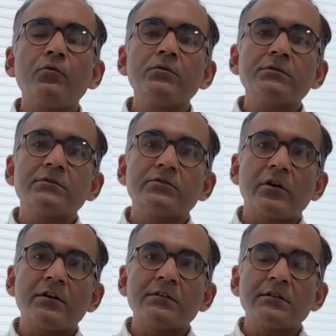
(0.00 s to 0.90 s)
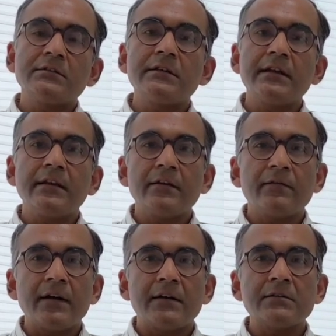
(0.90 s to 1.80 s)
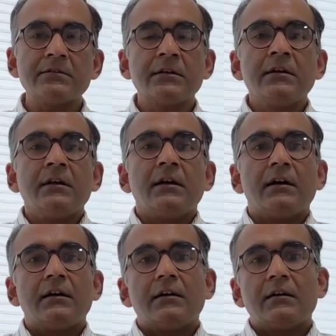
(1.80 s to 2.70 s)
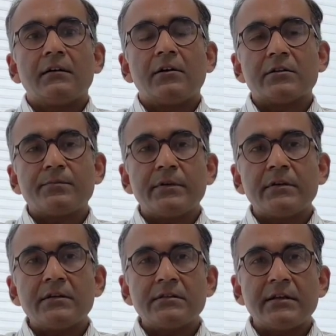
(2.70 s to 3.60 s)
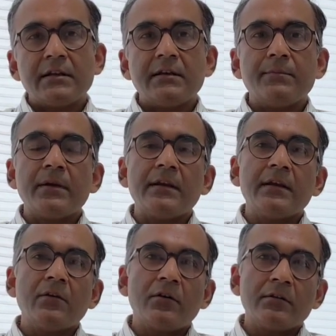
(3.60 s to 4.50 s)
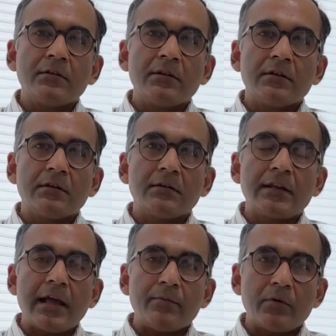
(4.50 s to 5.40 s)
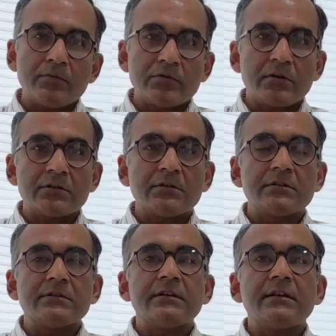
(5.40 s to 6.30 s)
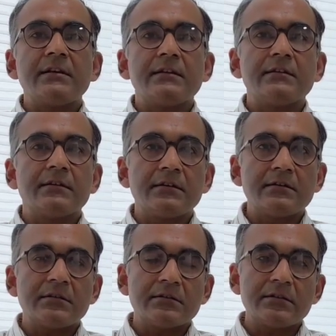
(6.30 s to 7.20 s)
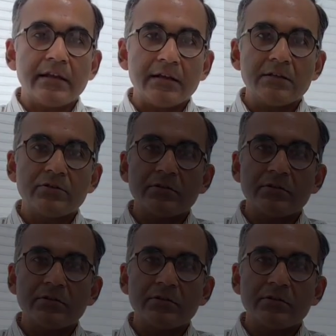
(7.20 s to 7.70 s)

Post jaw surgery requires hospital stay depending on the type of jaw surgery, either it's a single